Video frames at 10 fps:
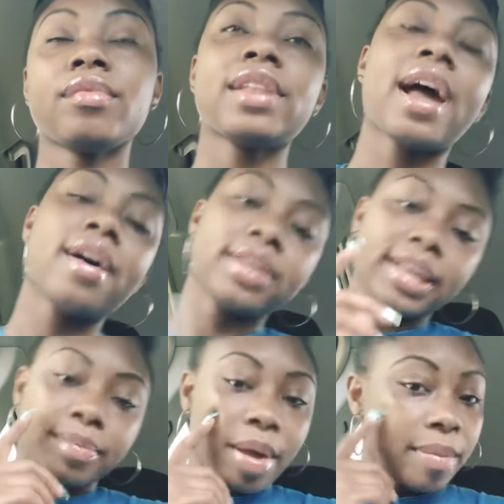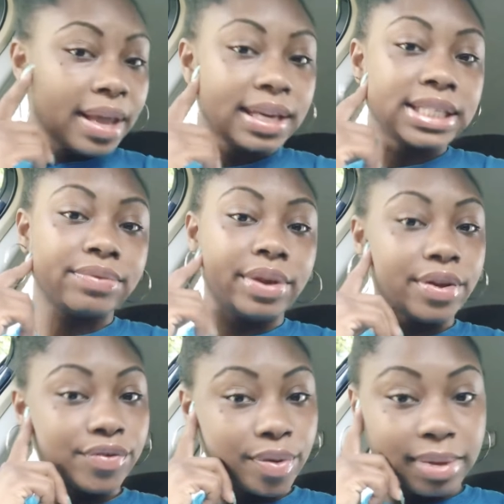not only am I making this
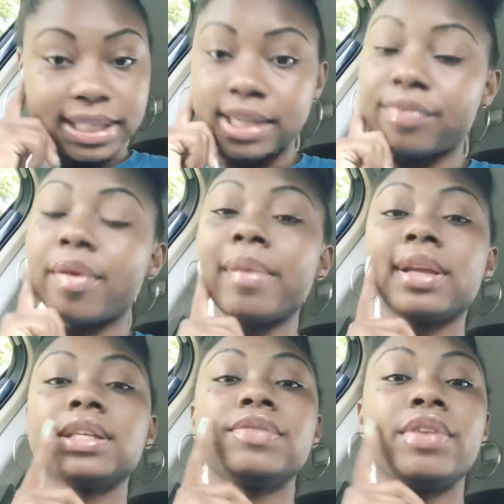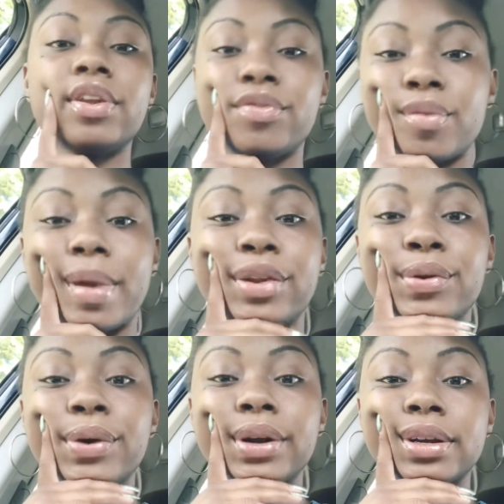video for myself, I'm making this video for my
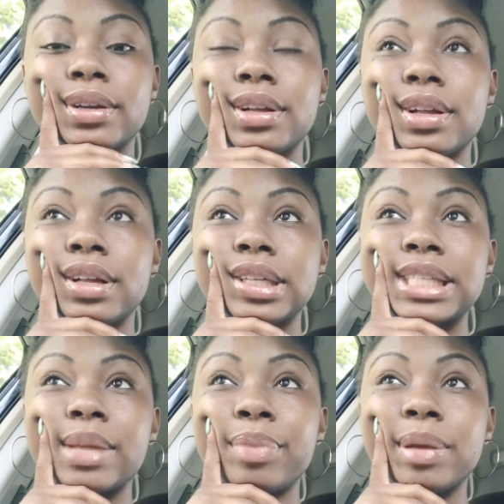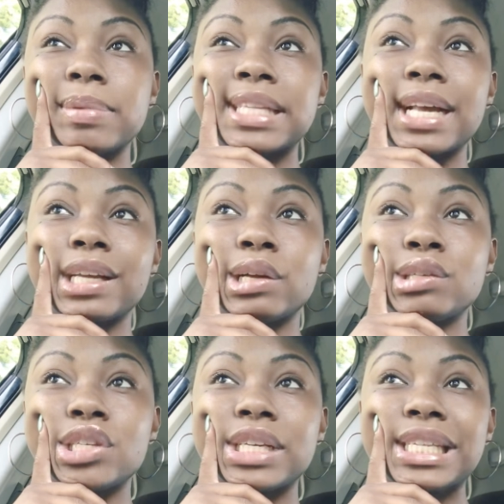daughter. Some people say
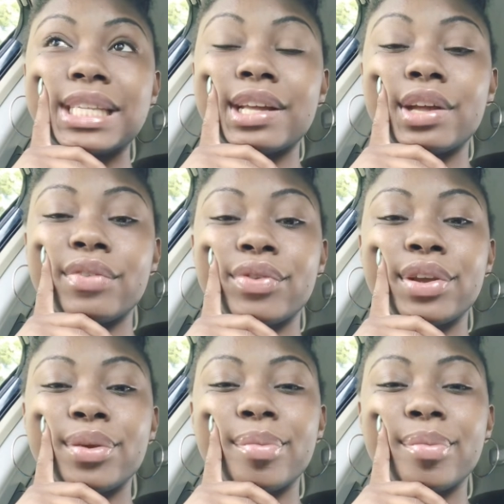closure isn't good for you,